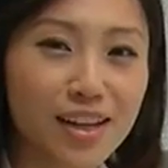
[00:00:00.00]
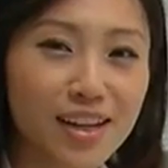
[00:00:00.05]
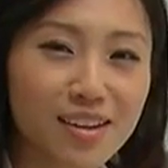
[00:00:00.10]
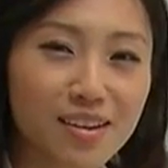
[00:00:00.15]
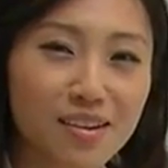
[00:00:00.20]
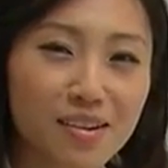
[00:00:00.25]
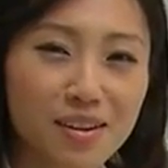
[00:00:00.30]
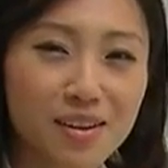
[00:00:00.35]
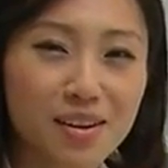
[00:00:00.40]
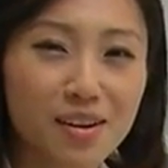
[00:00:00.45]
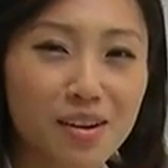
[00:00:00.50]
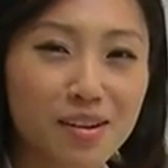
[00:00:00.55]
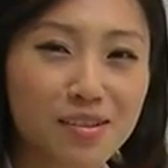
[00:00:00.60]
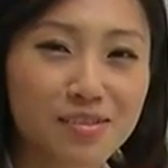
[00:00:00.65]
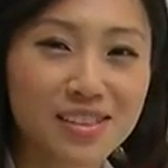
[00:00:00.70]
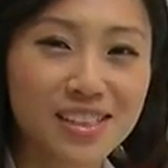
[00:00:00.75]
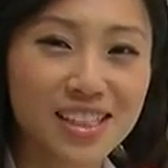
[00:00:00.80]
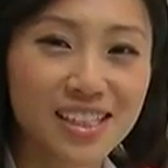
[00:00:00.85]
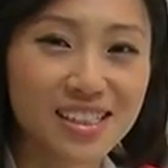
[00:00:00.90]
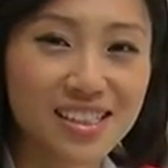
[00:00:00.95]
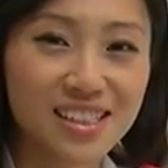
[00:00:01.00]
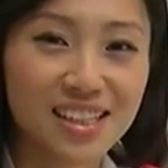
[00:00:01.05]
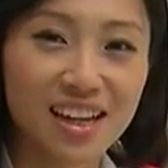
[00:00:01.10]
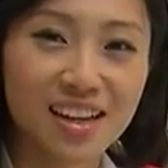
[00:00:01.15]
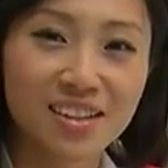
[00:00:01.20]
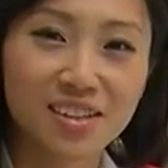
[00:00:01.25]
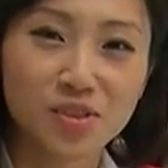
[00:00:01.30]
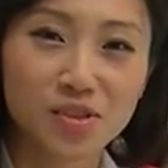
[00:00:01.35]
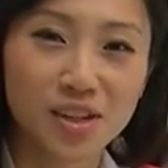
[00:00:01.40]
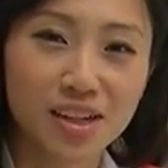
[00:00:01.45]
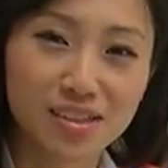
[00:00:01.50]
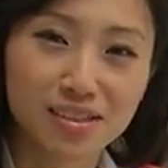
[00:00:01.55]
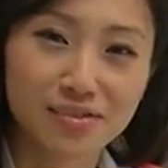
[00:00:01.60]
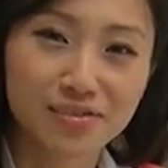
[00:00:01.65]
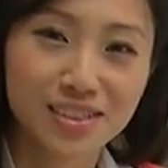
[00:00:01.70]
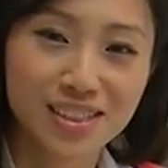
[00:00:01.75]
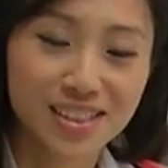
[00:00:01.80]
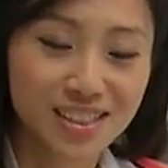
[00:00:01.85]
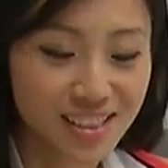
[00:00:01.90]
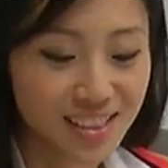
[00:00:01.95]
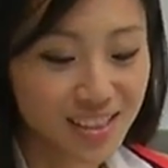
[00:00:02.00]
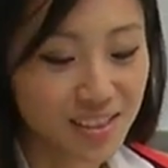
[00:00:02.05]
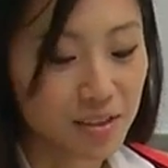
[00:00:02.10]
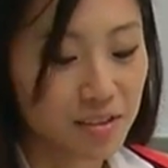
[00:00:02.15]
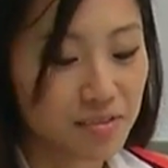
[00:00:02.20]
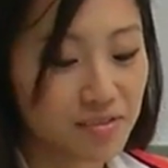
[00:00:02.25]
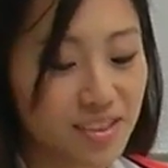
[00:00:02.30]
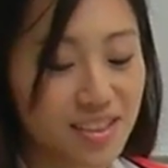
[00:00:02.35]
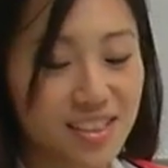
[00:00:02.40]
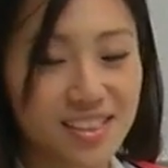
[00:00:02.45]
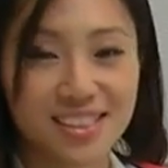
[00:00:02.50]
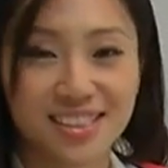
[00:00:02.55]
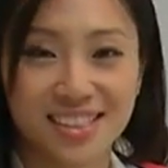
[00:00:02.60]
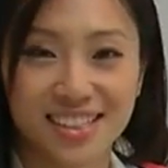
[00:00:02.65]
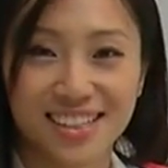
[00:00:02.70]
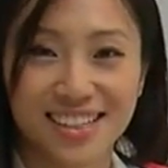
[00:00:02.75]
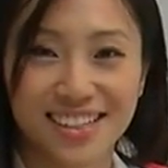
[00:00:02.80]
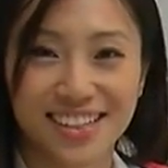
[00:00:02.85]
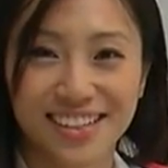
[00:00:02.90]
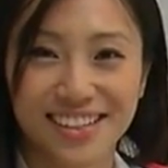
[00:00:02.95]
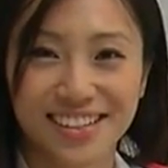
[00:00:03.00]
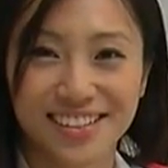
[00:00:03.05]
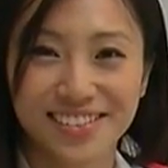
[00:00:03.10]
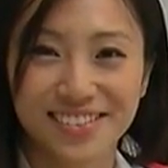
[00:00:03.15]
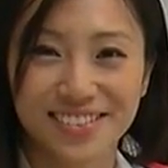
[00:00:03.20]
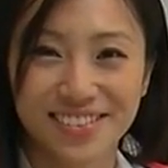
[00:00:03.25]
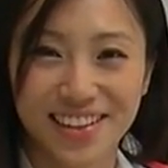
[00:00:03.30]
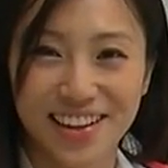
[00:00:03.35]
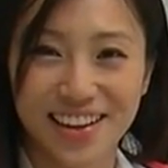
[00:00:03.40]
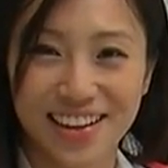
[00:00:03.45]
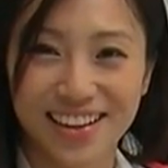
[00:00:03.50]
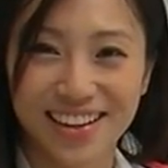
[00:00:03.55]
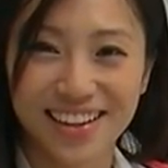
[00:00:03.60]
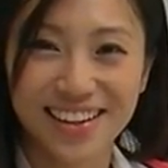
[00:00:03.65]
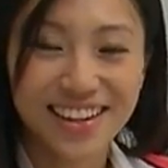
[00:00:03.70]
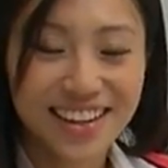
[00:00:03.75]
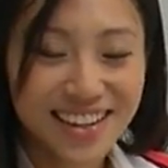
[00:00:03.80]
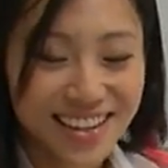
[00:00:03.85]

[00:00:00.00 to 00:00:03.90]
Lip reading: like offsets the unattractiveness of this sticker there.